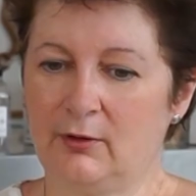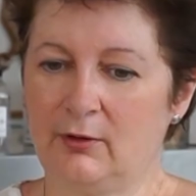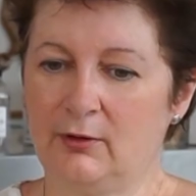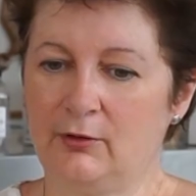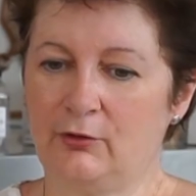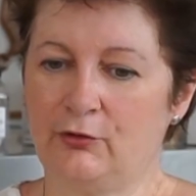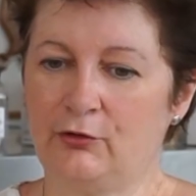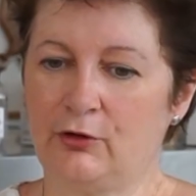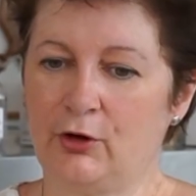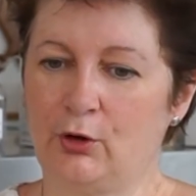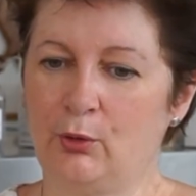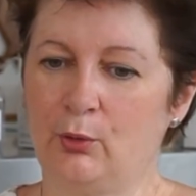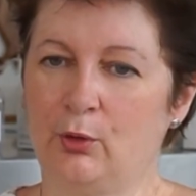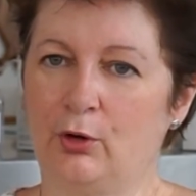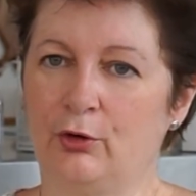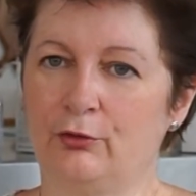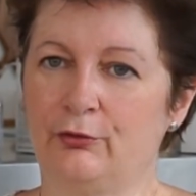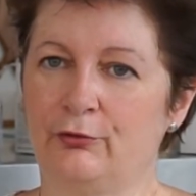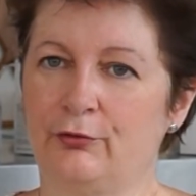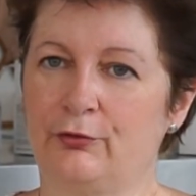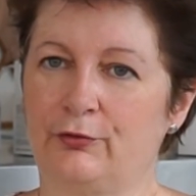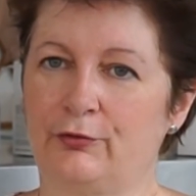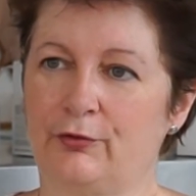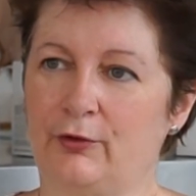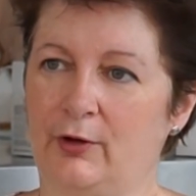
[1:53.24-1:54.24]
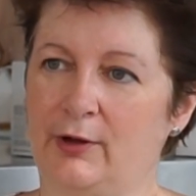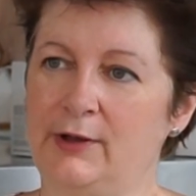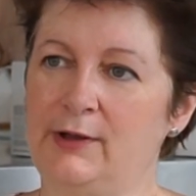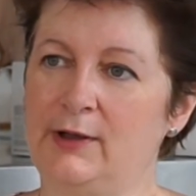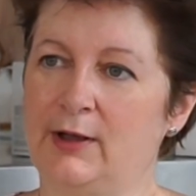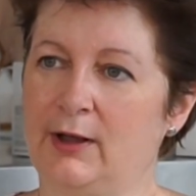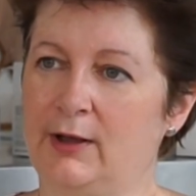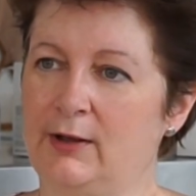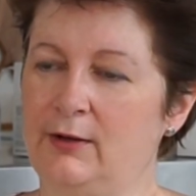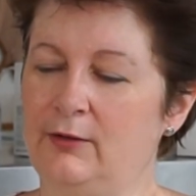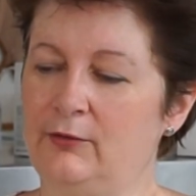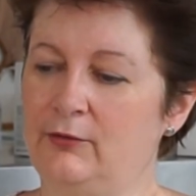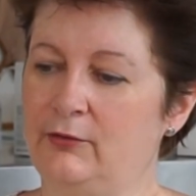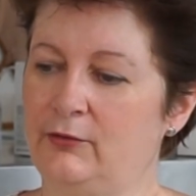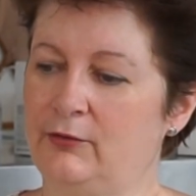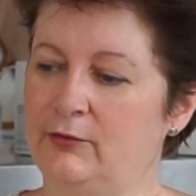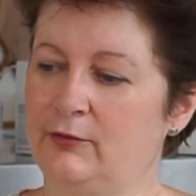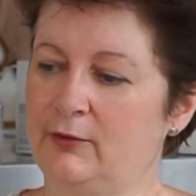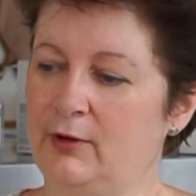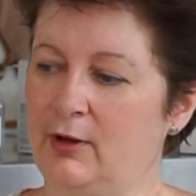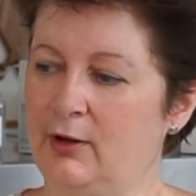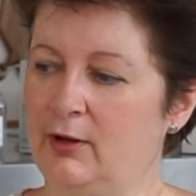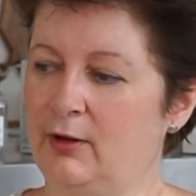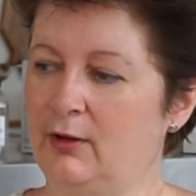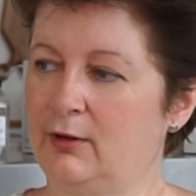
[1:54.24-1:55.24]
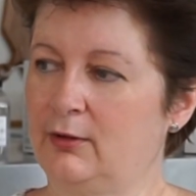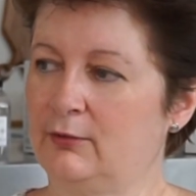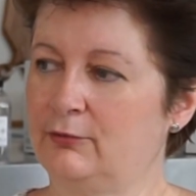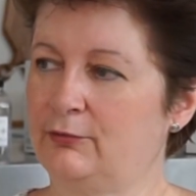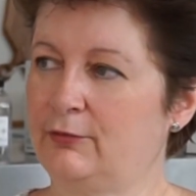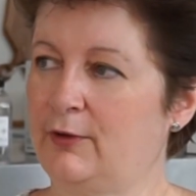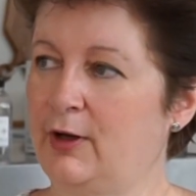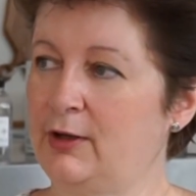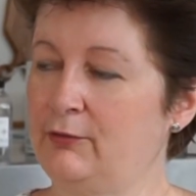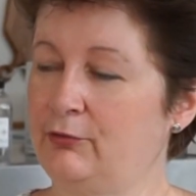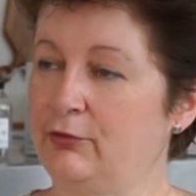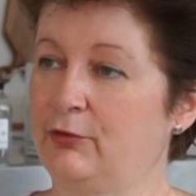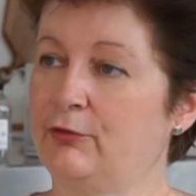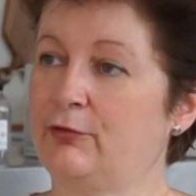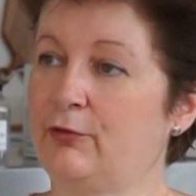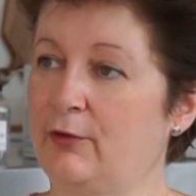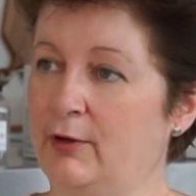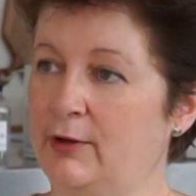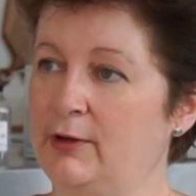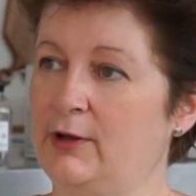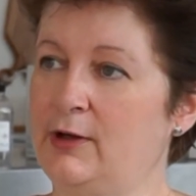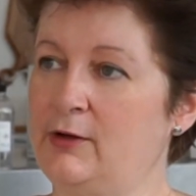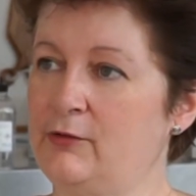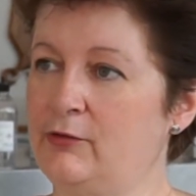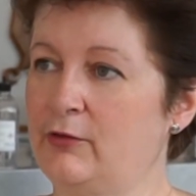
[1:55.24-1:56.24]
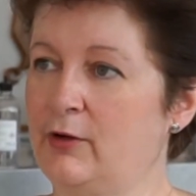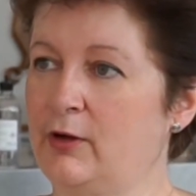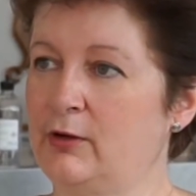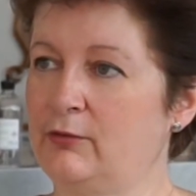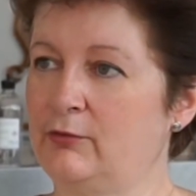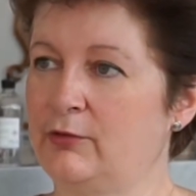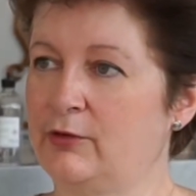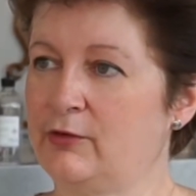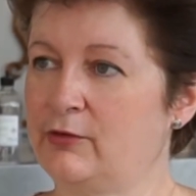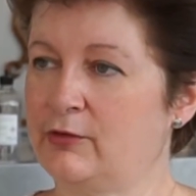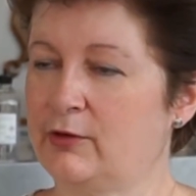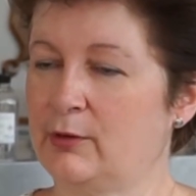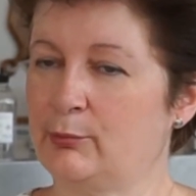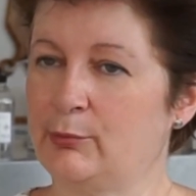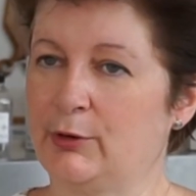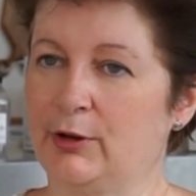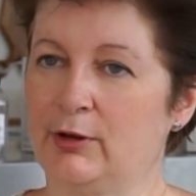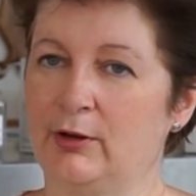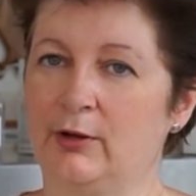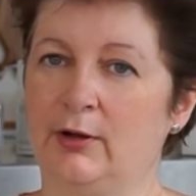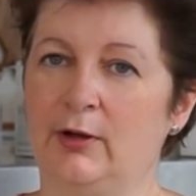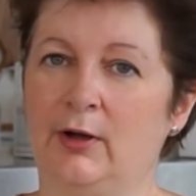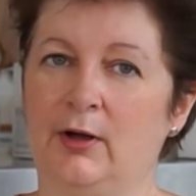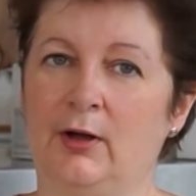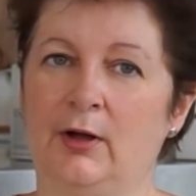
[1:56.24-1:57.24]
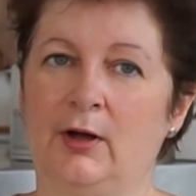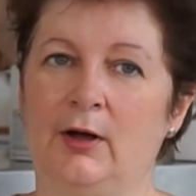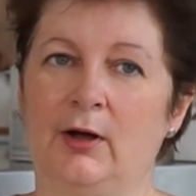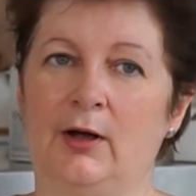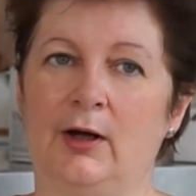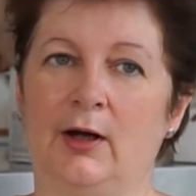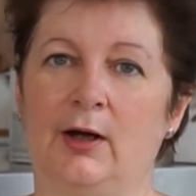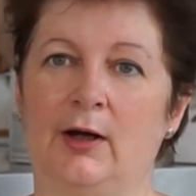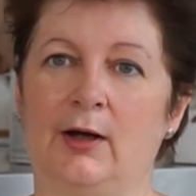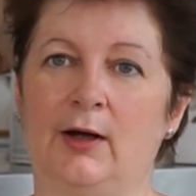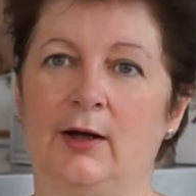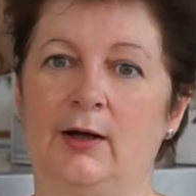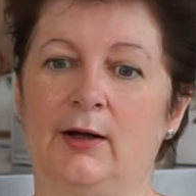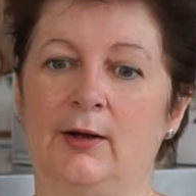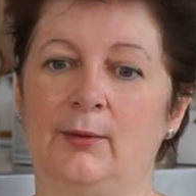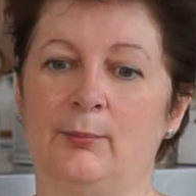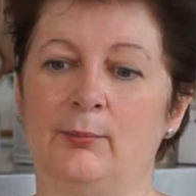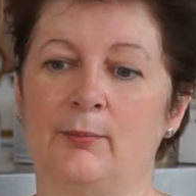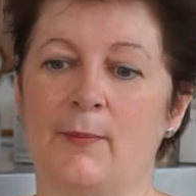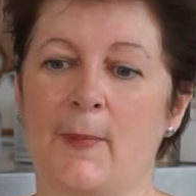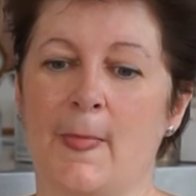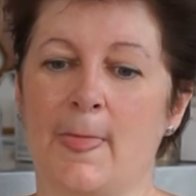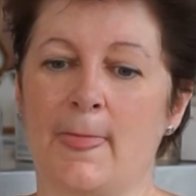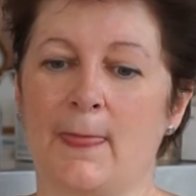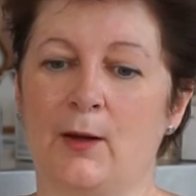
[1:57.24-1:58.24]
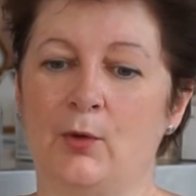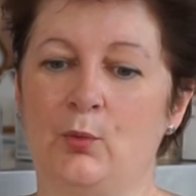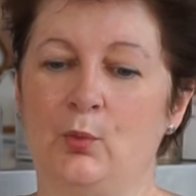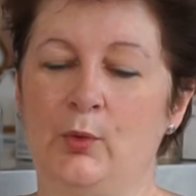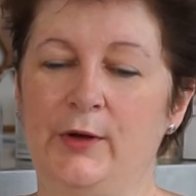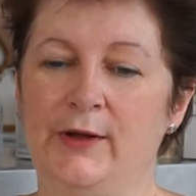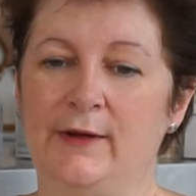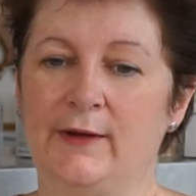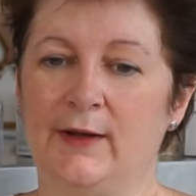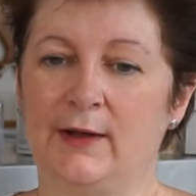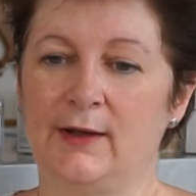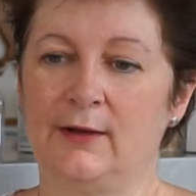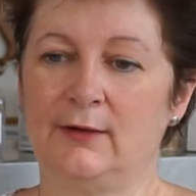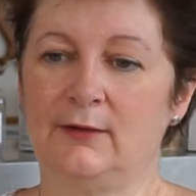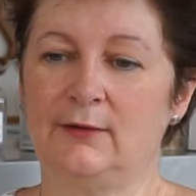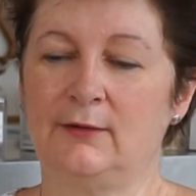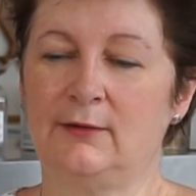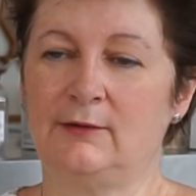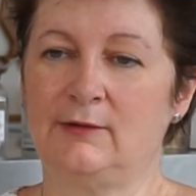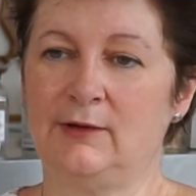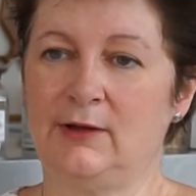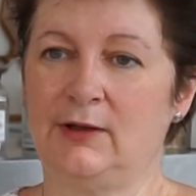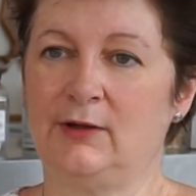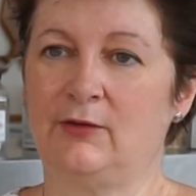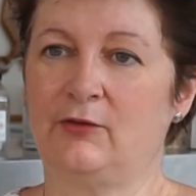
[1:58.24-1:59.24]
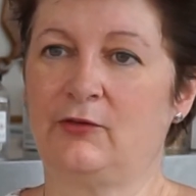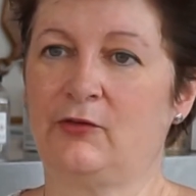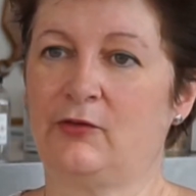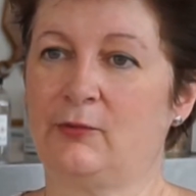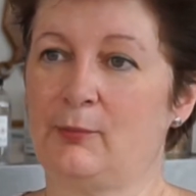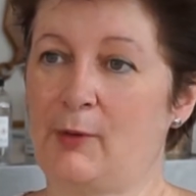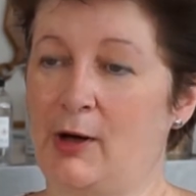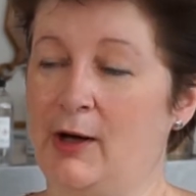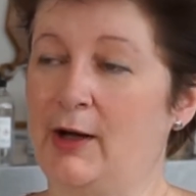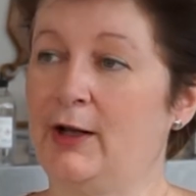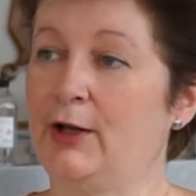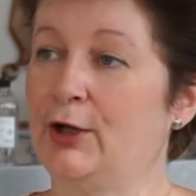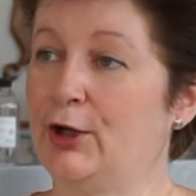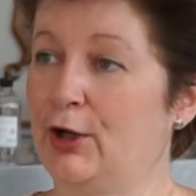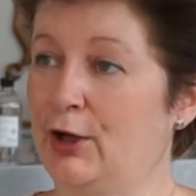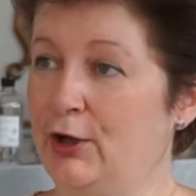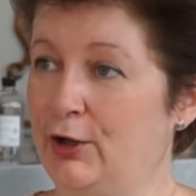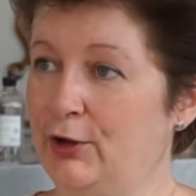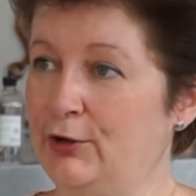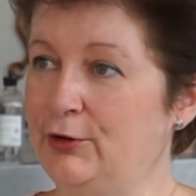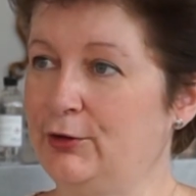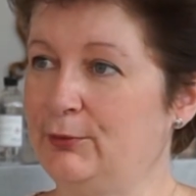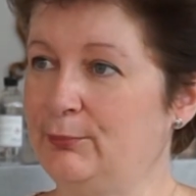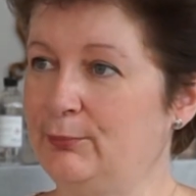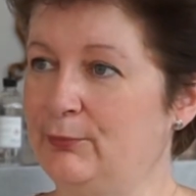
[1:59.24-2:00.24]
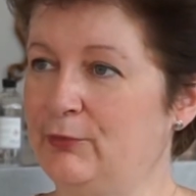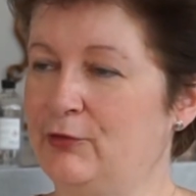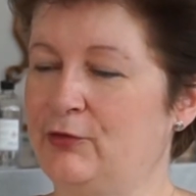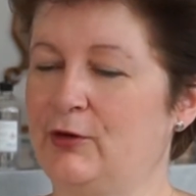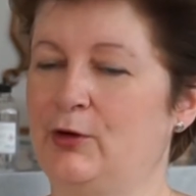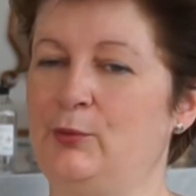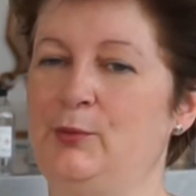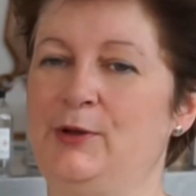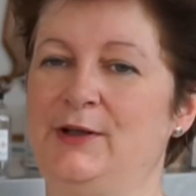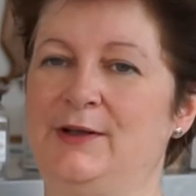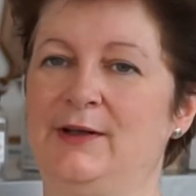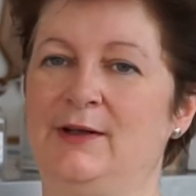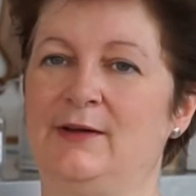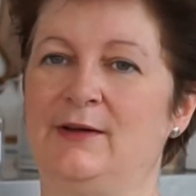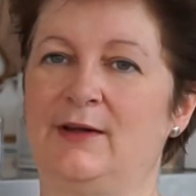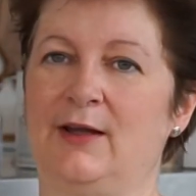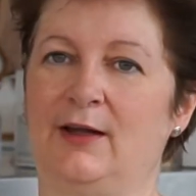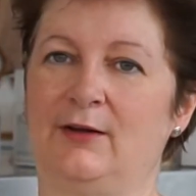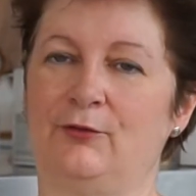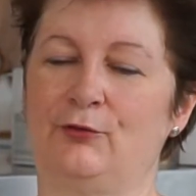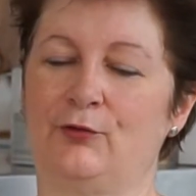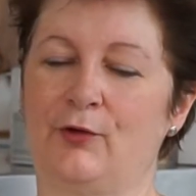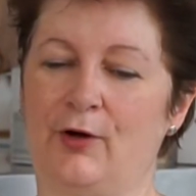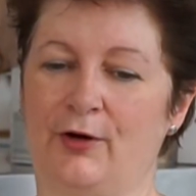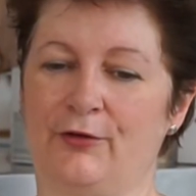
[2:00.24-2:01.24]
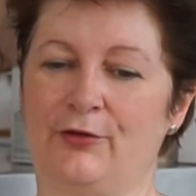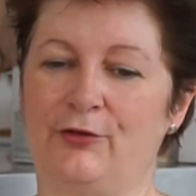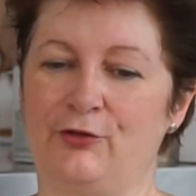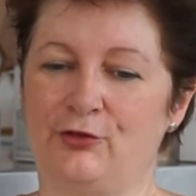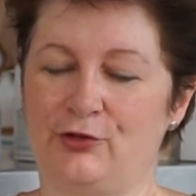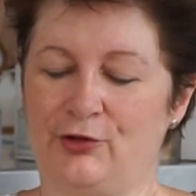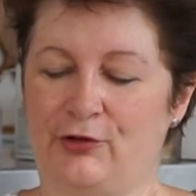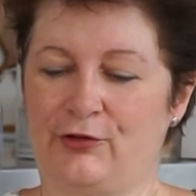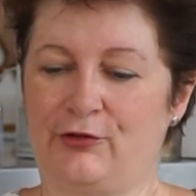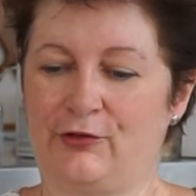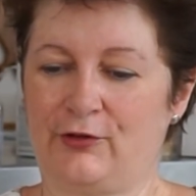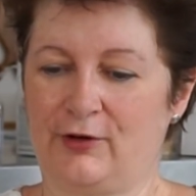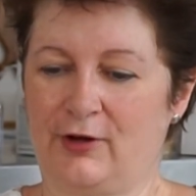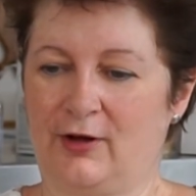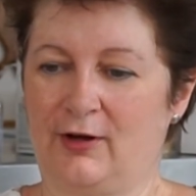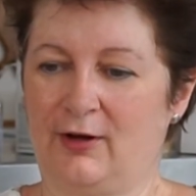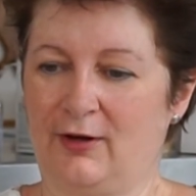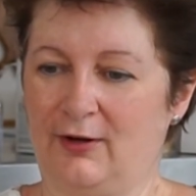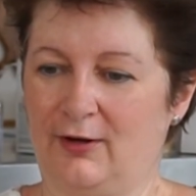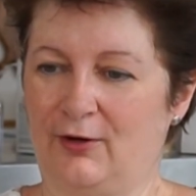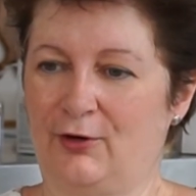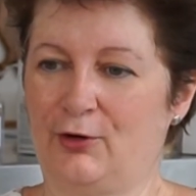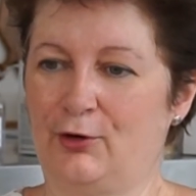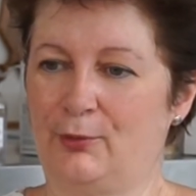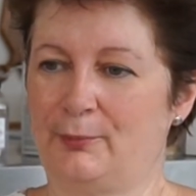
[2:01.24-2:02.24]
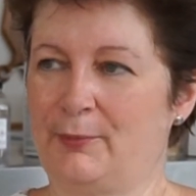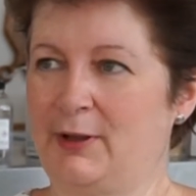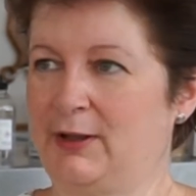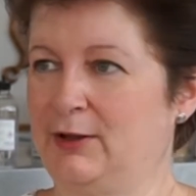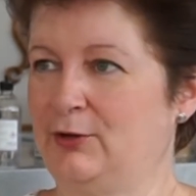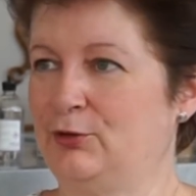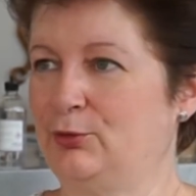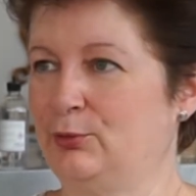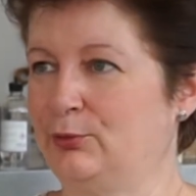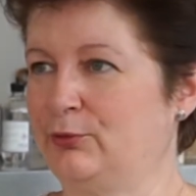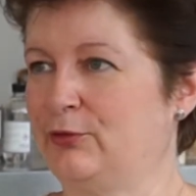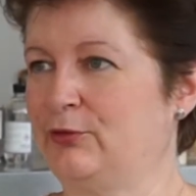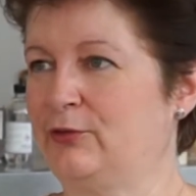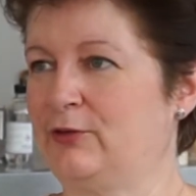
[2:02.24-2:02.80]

so on Fridays, 5 of the Fridays over the summer, we then did Smile at Home. So we did then, rather than just a hot main course